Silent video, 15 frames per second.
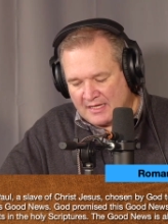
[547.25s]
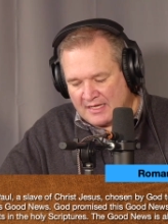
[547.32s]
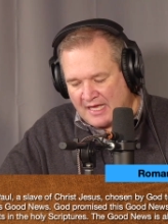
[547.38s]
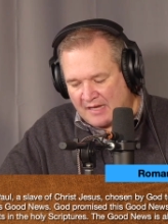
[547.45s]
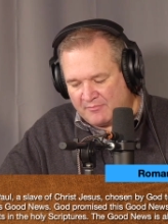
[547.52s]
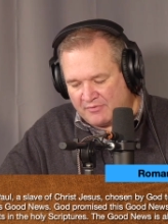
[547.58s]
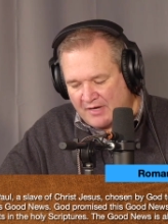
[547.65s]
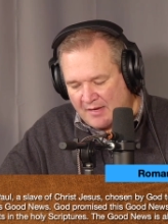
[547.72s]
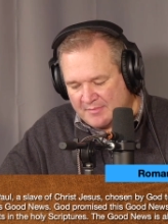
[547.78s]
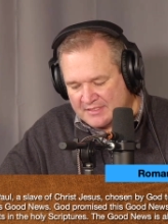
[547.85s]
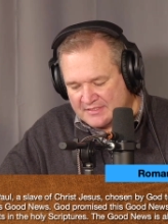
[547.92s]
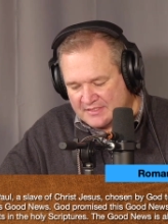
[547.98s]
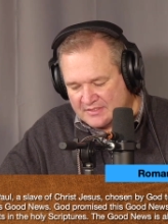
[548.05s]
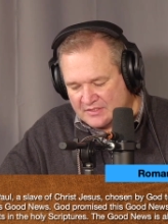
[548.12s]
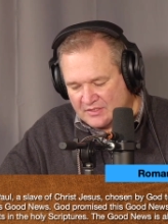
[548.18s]
God
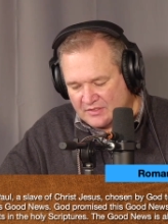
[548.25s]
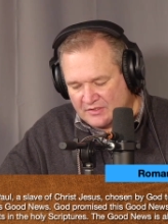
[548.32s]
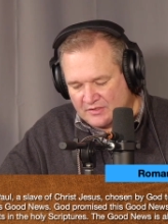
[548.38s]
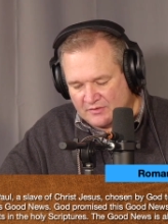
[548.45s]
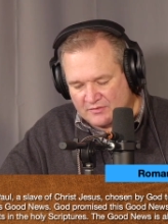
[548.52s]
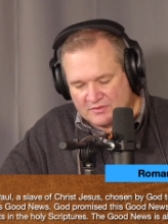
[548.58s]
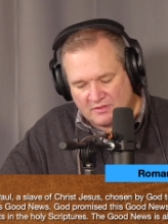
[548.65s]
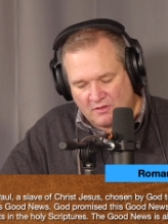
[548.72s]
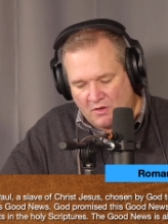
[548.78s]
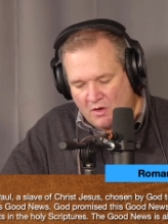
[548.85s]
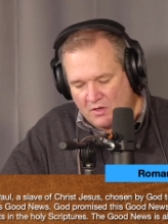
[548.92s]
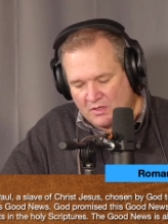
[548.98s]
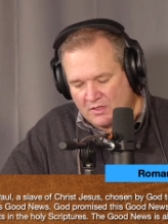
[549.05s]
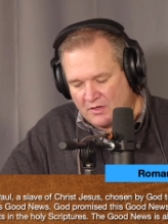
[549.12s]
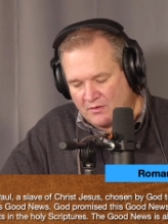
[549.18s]
promised this good news
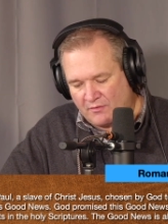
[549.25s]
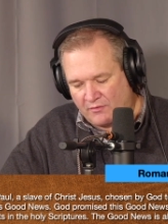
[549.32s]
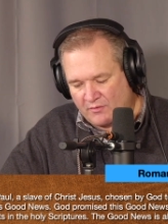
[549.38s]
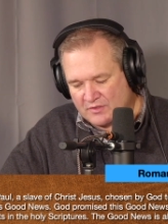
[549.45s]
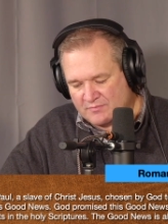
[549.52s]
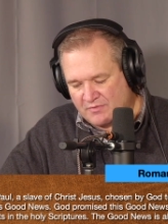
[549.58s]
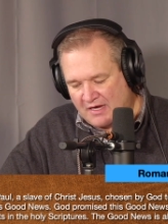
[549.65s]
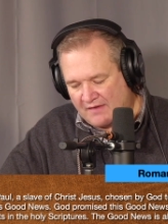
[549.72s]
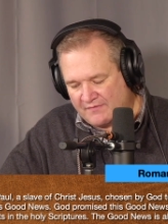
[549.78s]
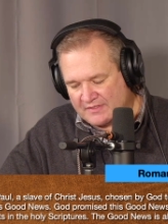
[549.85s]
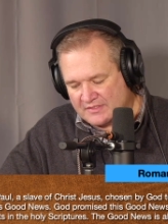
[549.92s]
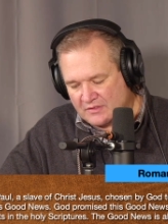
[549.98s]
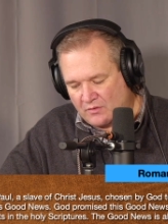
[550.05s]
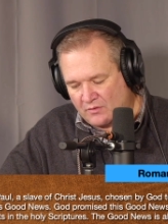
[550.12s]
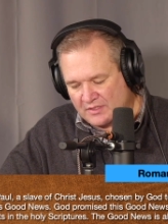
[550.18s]
long ago through his
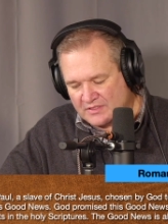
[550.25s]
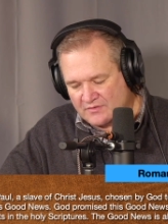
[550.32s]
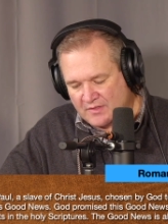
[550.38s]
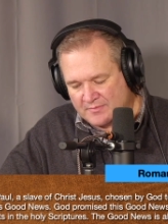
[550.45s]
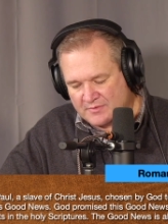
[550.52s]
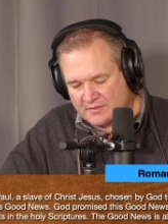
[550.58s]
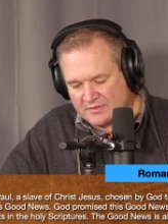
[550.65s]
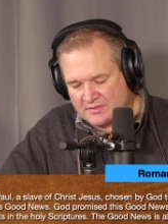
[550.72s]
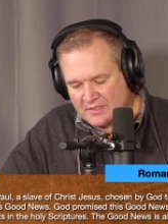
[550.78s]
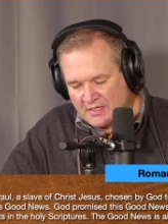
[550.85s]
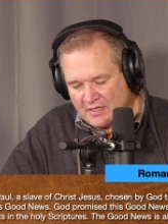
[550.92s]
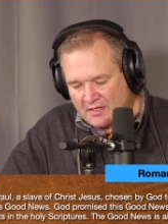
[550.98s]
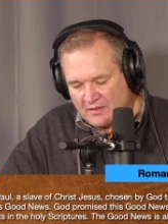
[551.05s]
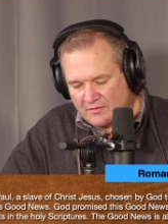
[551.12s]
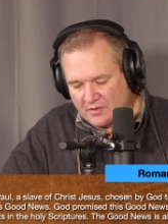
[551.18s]
prophets in the Holy Scriptures.
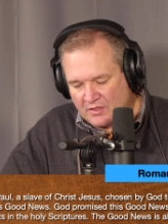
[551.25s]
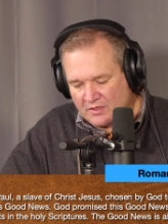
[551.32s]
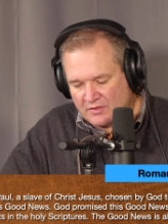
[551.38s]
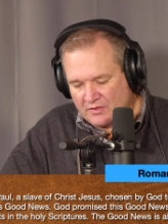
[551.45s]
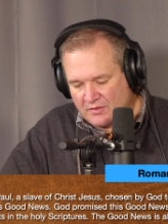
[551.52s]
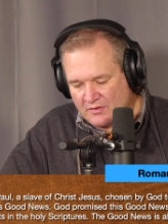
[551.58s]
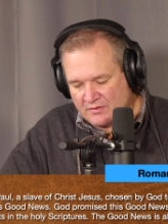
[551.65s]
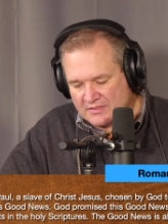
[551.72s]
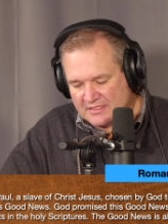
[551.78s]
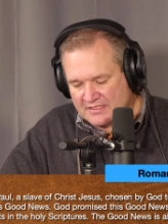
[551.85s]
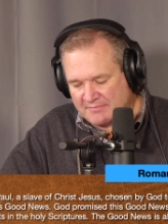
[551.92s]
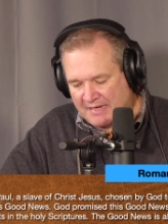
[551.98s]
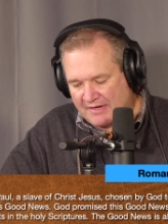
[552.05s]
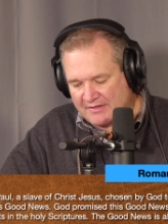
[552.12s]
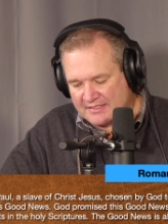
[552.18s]
The good news is
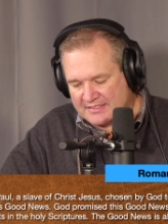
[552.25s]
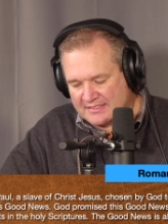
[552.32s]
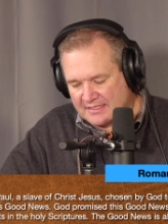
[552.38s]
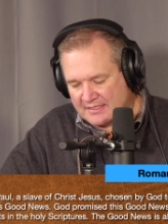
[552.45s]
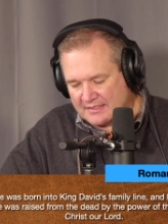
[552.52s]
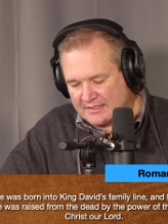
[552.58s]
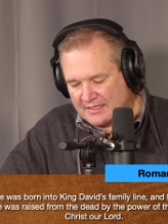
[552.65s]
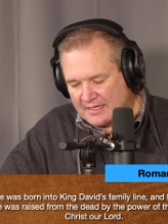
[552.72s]
about his son